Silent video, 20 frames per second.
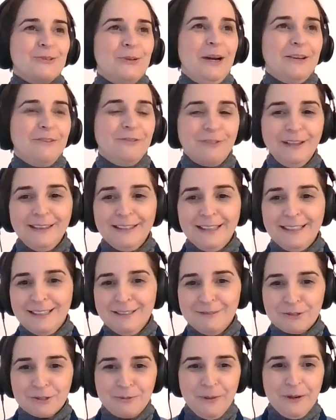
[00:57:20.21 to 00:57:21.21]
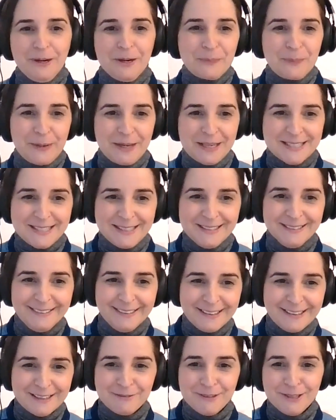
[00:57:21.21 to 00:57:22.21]
So I feel that he was very present
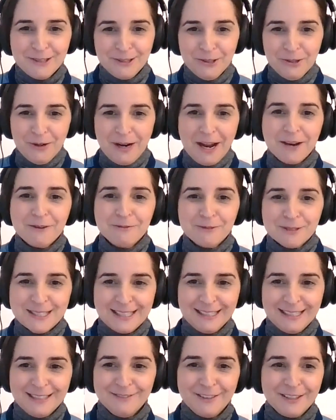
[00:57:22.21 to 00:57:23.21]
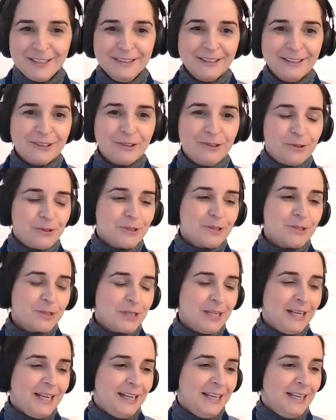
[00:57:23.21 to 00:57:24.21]
there, even though I was delivering the
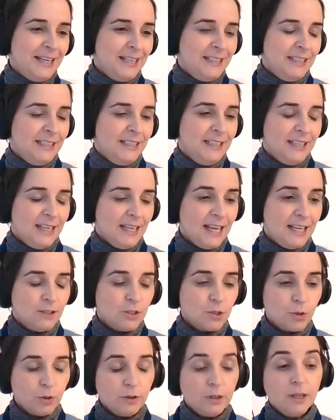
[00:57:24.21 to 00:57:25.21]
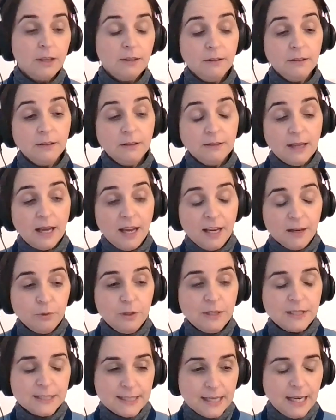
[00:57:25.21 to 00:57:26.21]
course. And so I
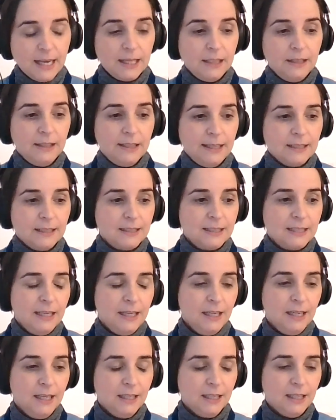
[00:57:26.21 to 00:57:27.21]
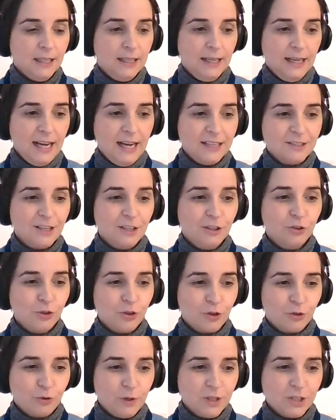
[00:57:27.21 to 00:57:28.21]
will say that, answering
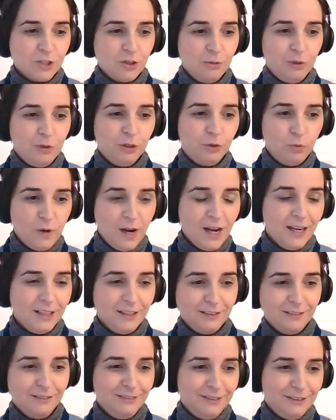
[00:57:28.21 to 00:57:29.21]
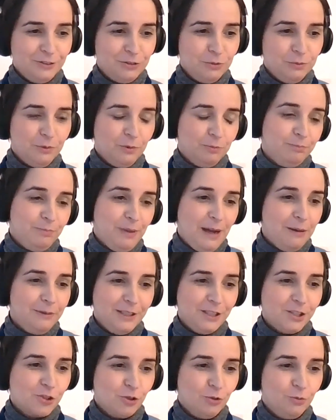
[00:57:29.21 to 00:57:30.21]
to your question about why did you
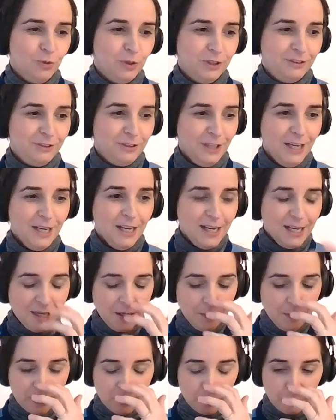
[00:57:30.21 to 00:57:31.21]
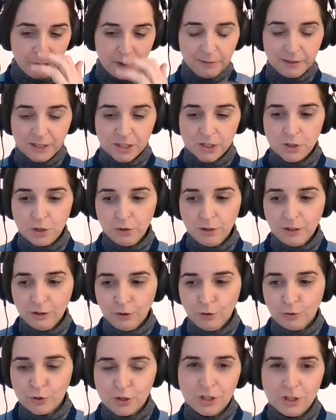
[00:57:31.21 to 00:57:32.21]
publish or what made you publish,
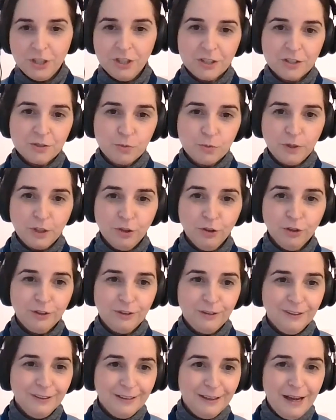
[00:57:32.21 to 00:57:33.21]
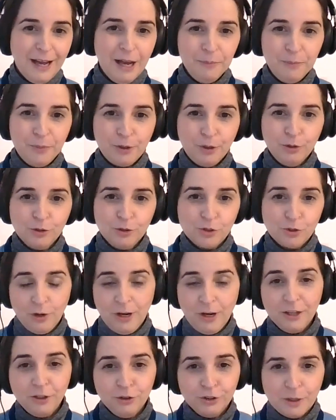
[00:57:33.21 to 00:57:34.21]
during those years, we got approached,
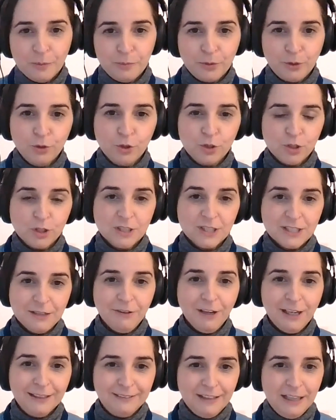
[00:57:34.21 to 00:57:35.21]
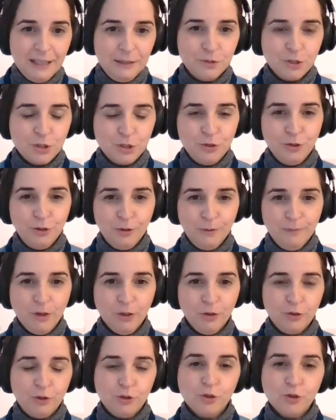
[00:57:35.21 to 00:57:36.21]
or I got approached several times to,
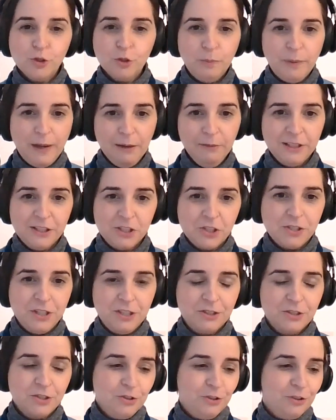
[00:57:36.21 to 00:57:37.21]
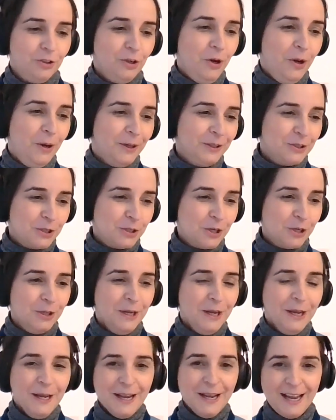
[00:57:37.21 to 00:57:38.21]
you should publish this,
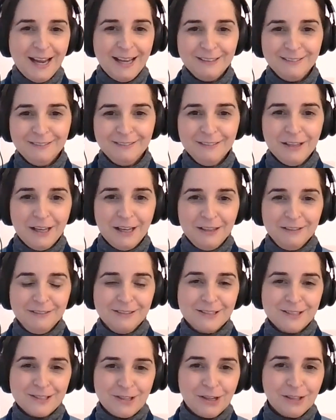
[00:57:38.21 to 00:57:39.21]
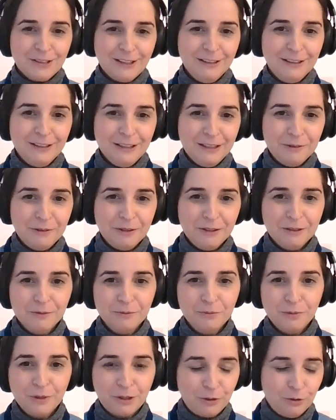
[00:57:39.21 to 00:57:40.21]
and
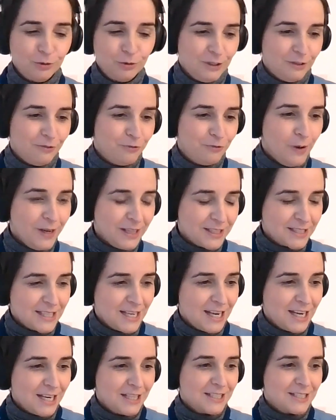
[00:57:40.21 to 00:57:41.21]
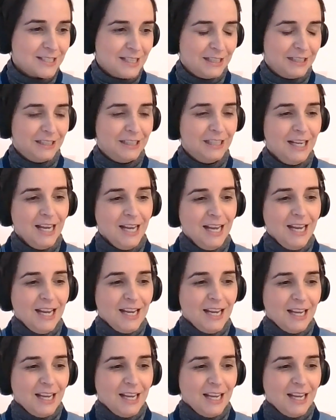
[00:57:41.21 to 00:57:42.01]
certainly we wrote a few essays and